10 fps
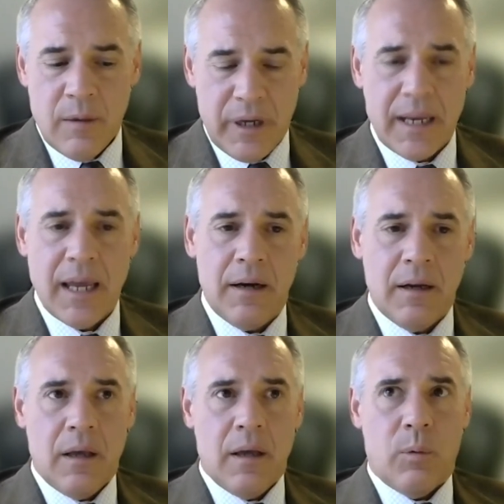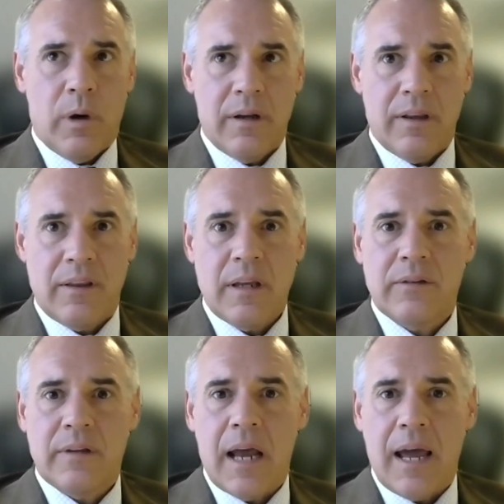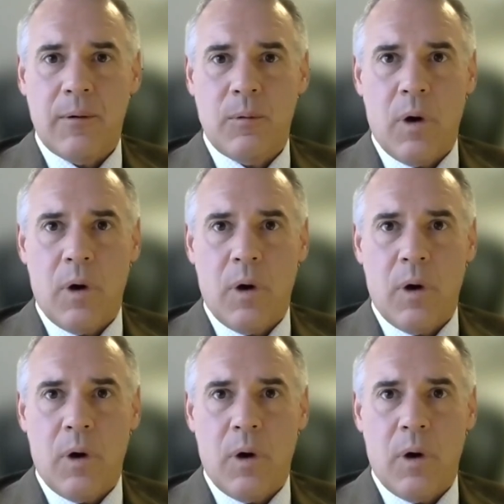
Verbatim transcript: But again, one of the things that I